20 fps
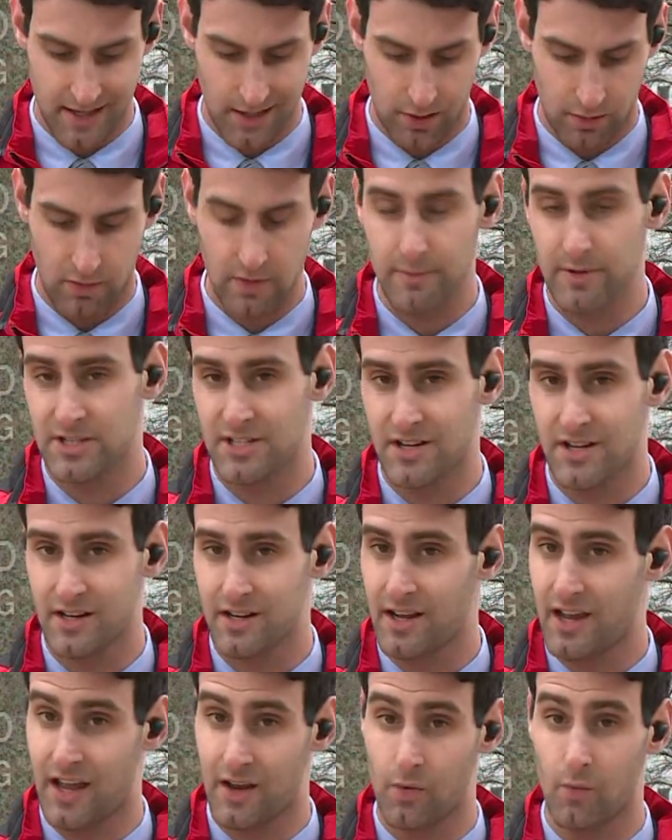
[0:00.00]
in agreement
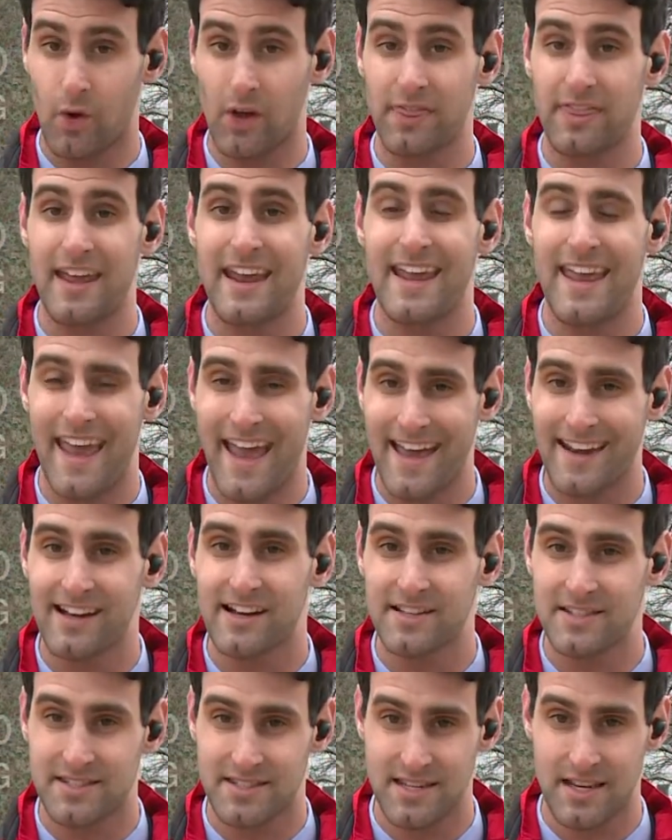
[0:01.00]
on and what they
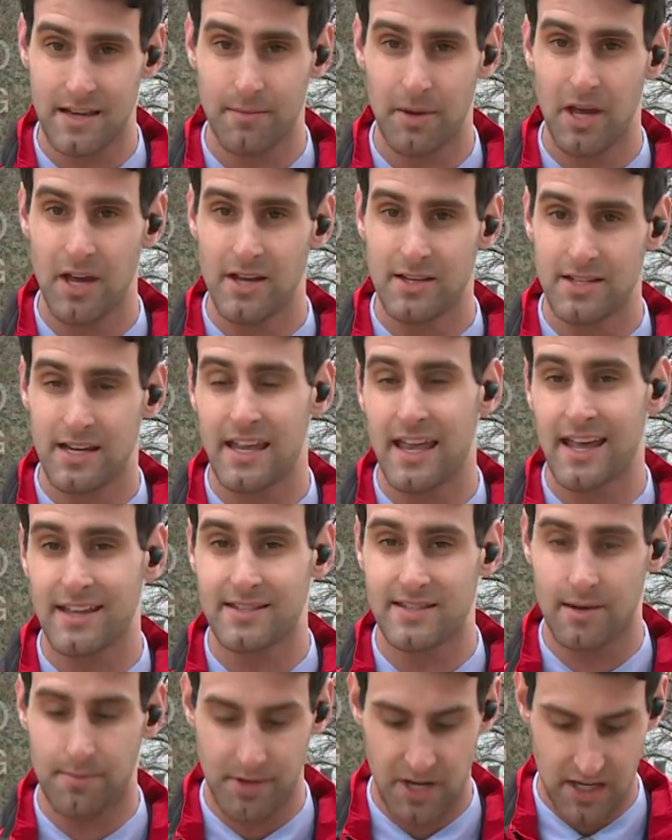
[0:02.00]
cannot seem to get
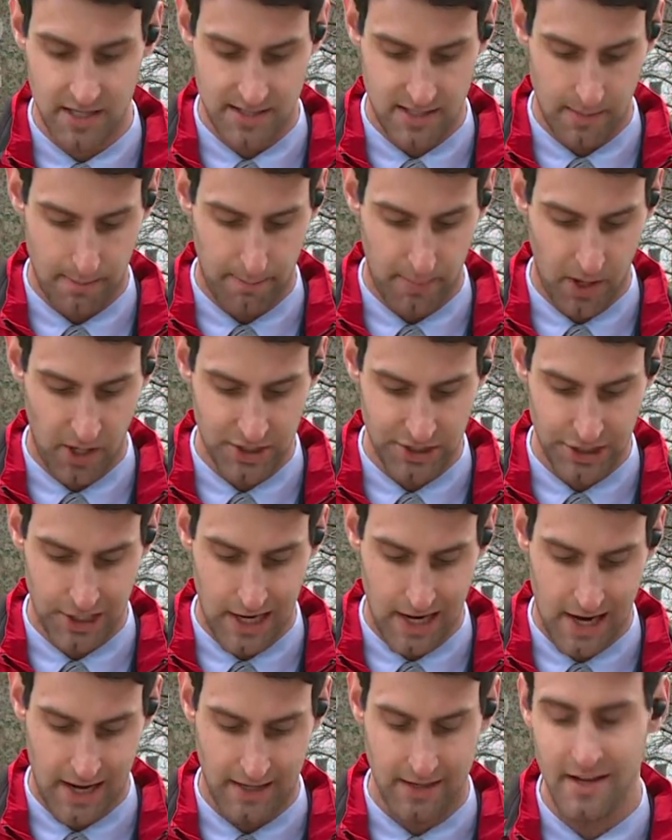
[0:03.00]
somebody to budge
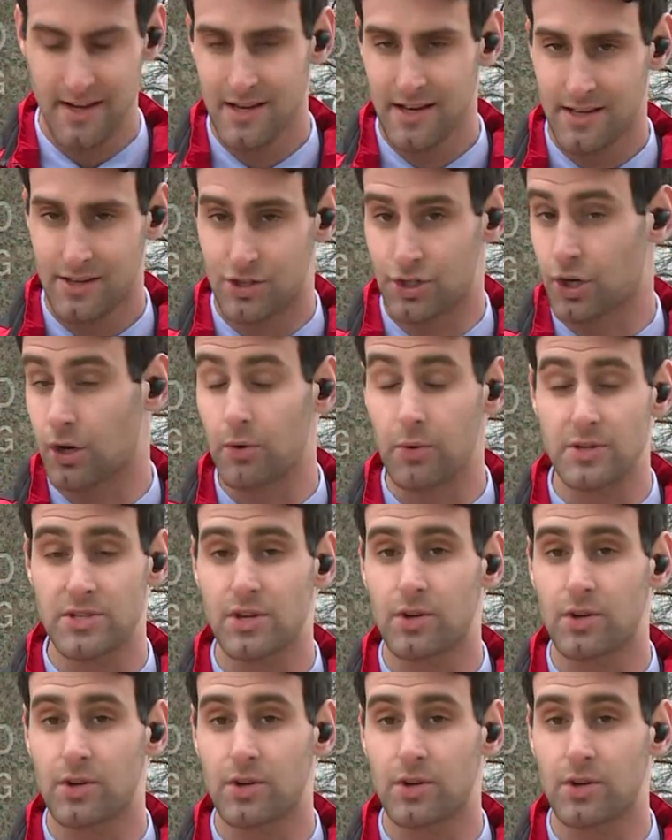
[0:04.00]
on. The jury was